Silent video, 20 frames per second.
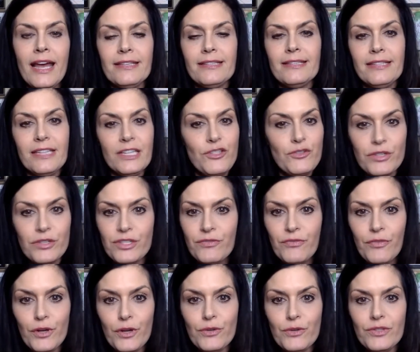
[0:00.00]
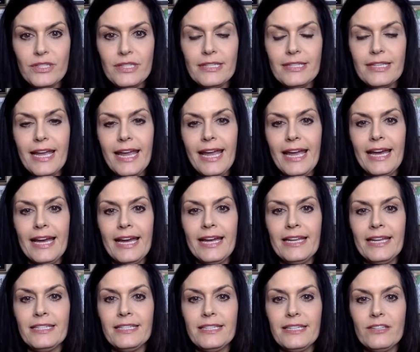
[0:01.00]
Citrus fruits
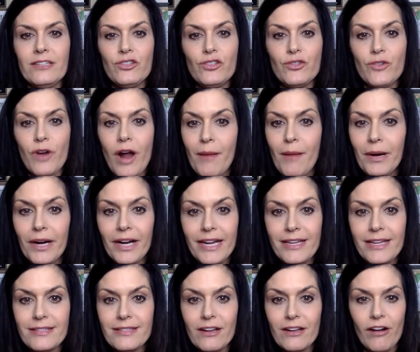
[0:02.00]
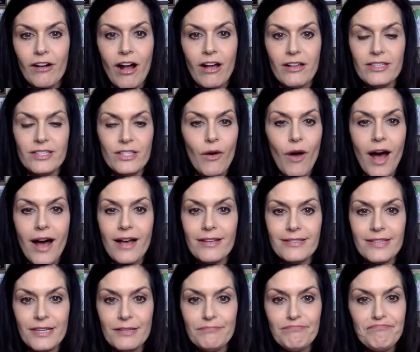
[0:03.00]
and strawberries are also
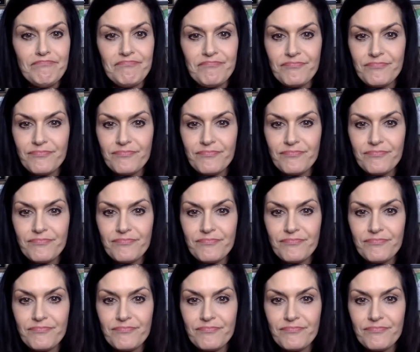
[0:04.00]
awesome.